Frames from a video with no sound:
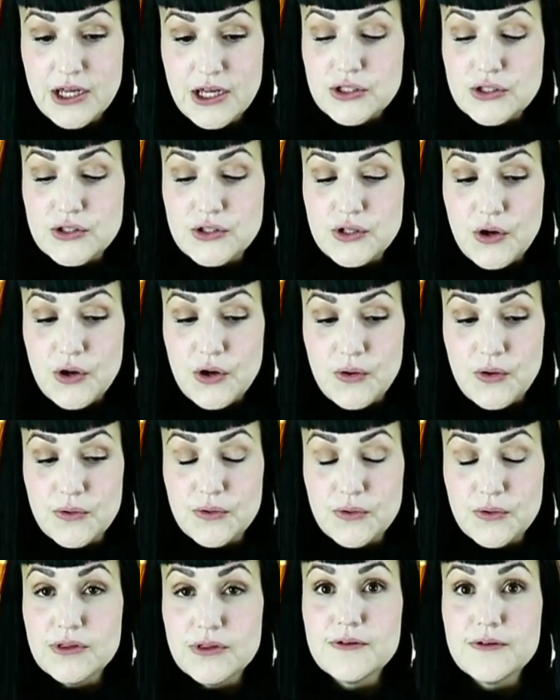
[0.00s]
So
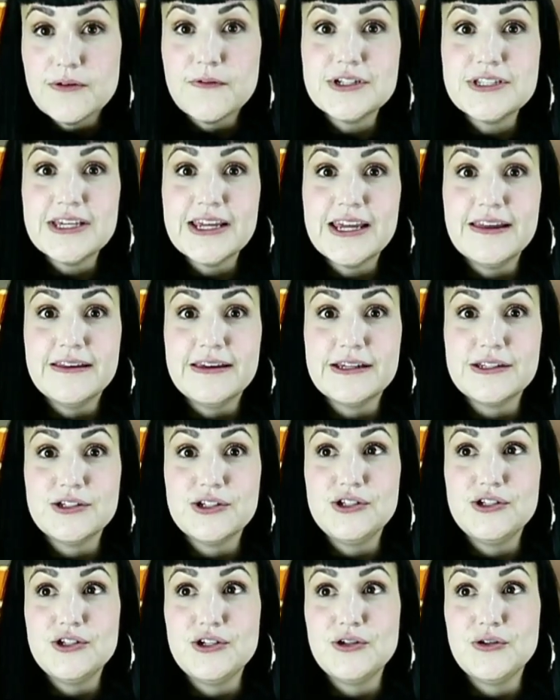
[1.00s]
the first thing I like
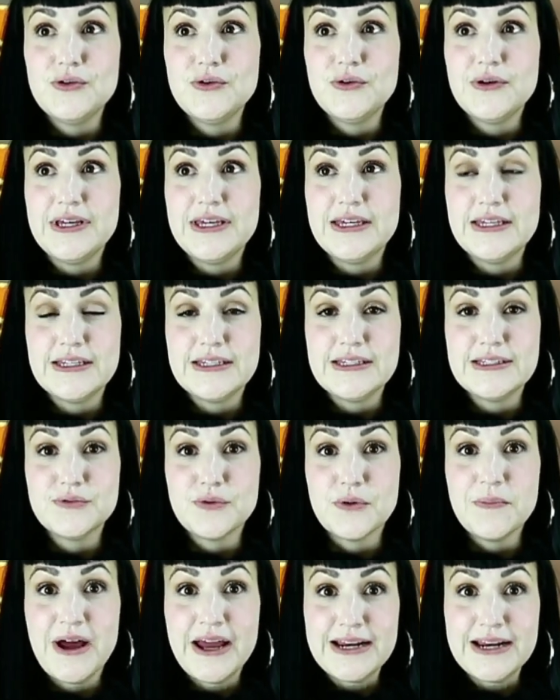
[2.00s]
to do is
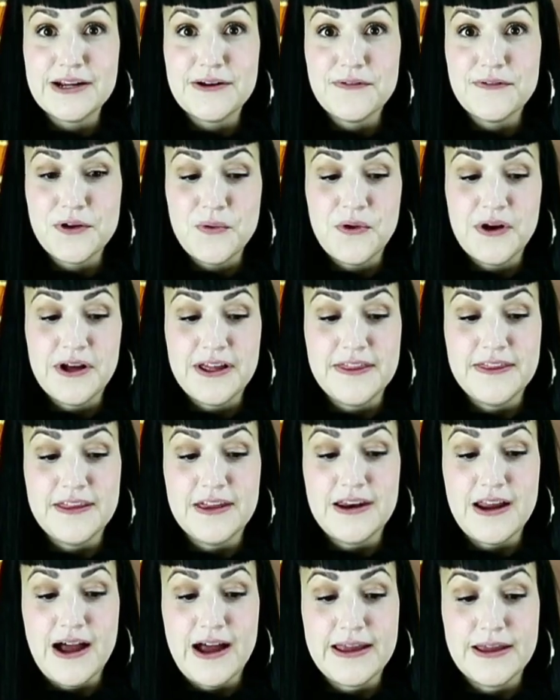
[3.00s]
remind everyone
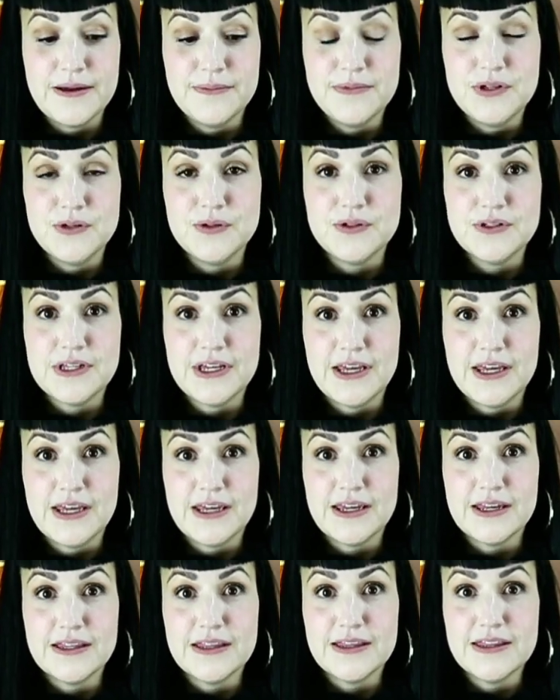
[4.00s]
that I am
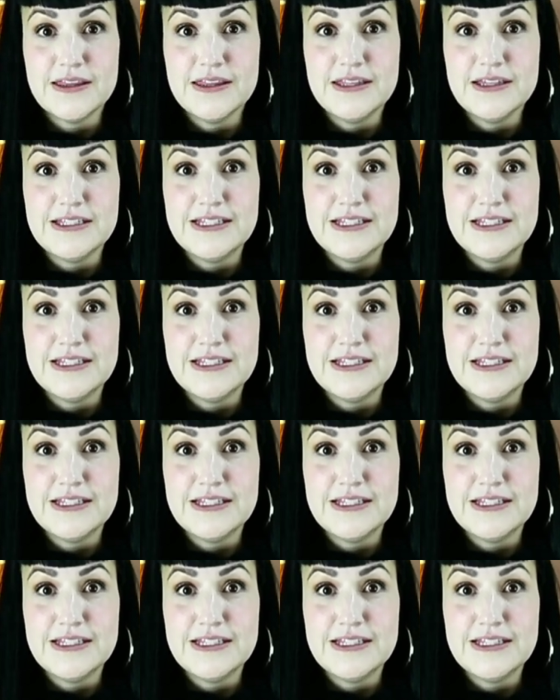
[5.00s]
using the